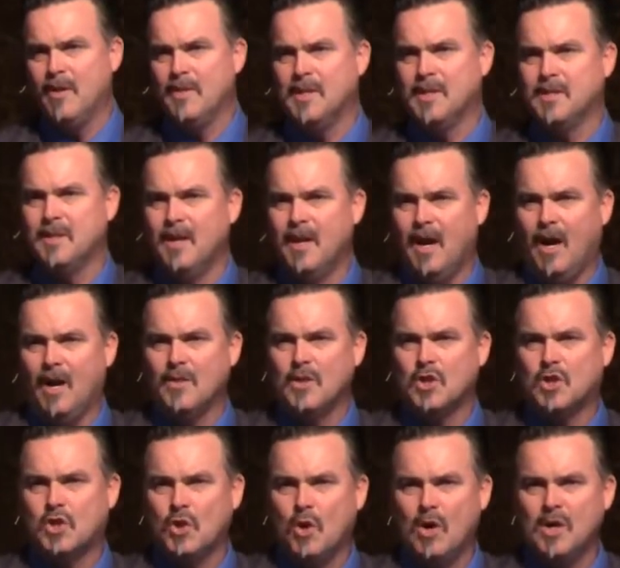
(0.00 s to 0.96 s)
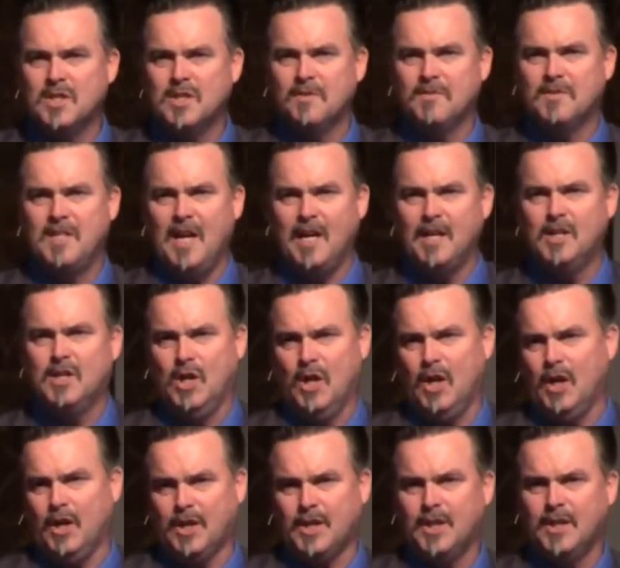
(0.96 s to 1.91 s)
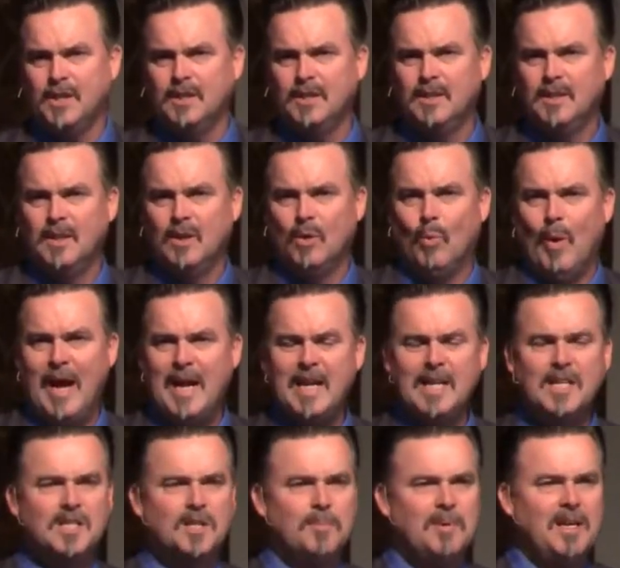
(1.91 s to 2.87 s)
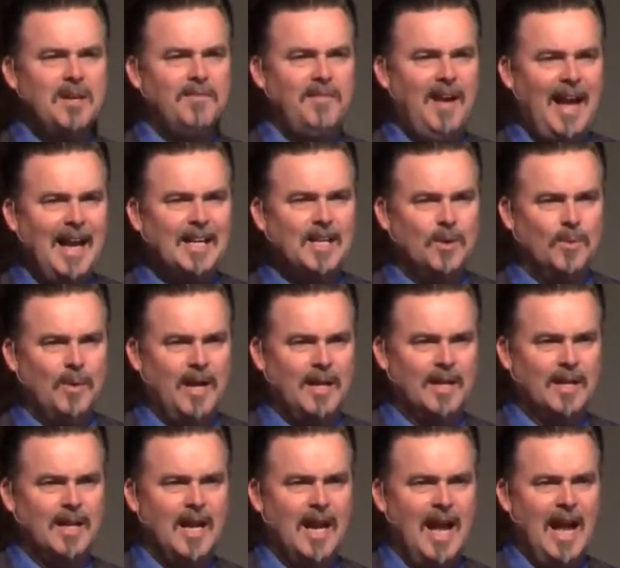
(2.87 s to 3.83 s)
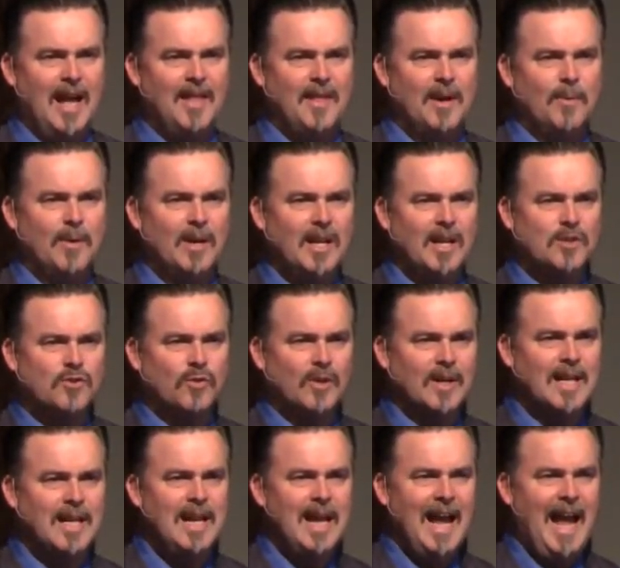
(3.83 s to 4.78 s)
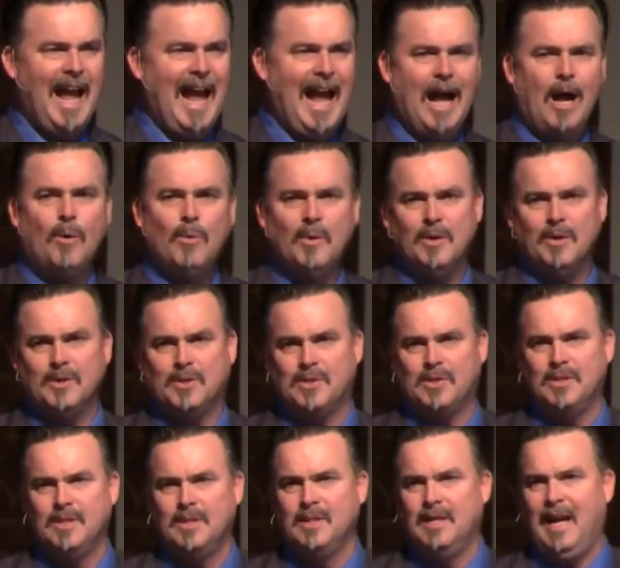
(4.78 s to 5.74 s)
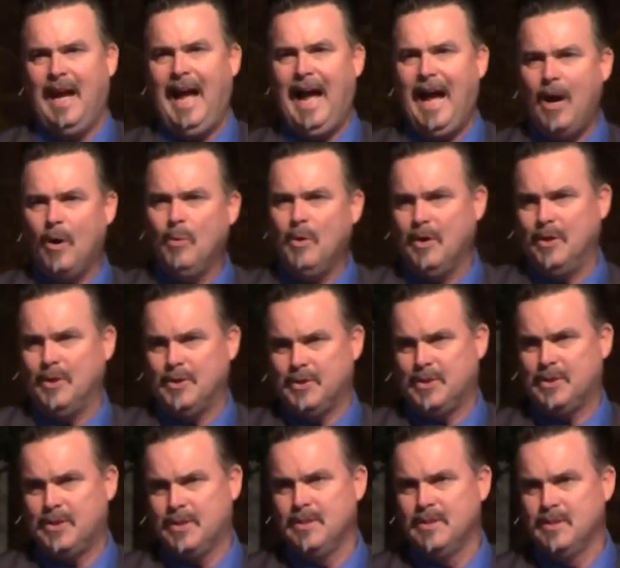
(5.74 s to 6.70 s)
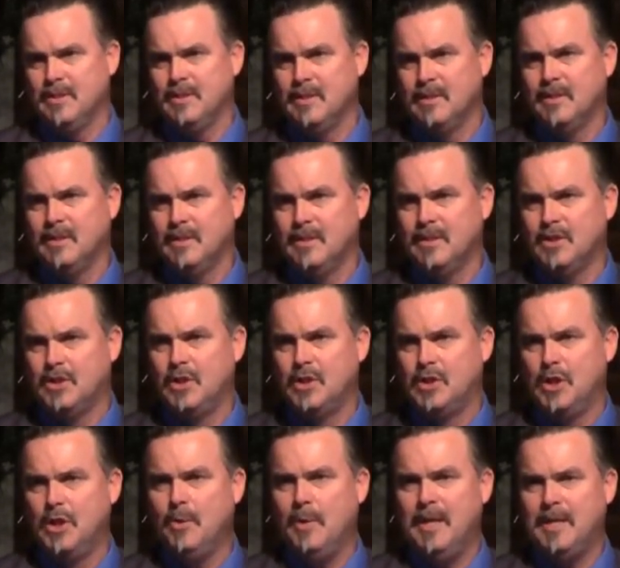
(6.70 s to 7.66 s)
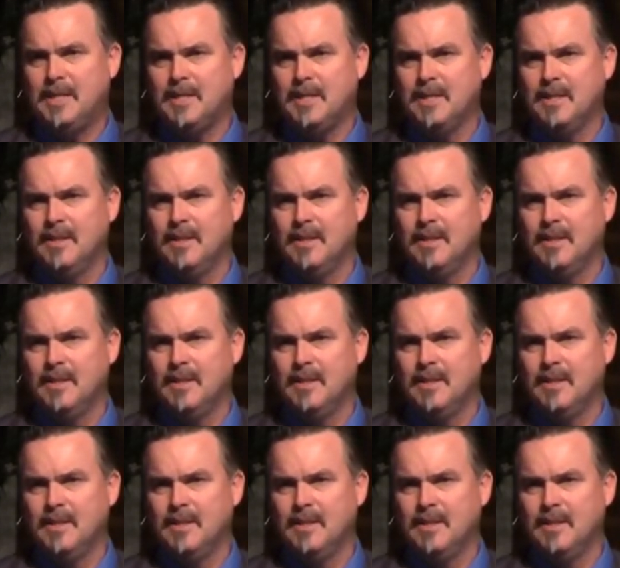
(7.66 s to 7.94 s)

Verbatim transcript: the, on the shores of Dunkirk waiting to be evacuated, and there were literally hours, hours to do it,